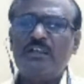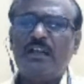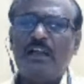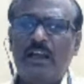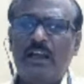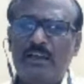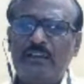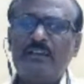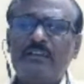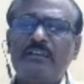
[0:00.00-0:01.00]
and
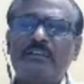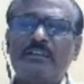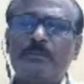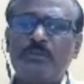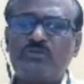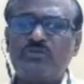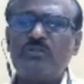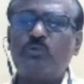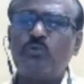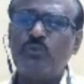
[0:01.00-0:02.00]
the person
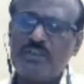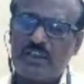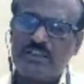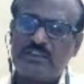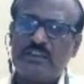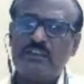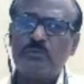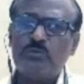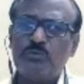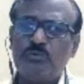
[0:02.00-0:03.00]
who is arrested
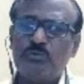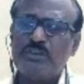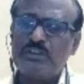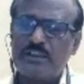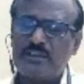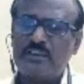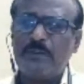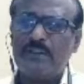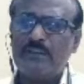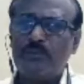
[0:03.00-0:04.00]
by
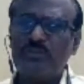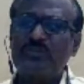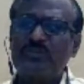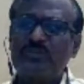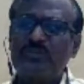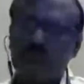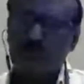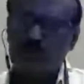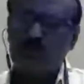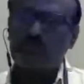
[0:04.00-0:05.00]
the police, he
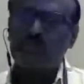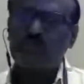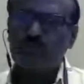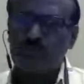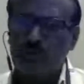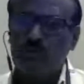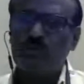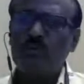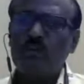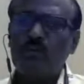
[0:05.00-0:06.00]
should know
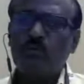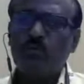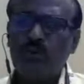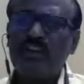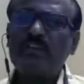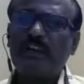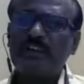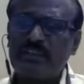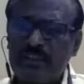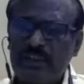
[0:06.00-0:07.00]
who is
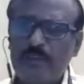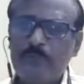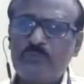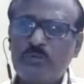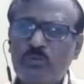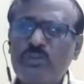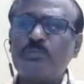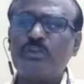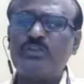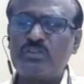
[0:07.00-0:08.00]
arresting him, which
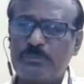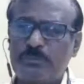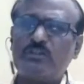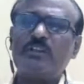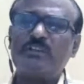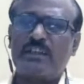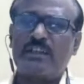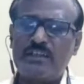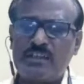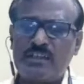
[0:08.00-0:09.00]
police officer is
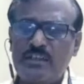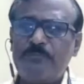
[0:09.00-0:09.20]
arresting him.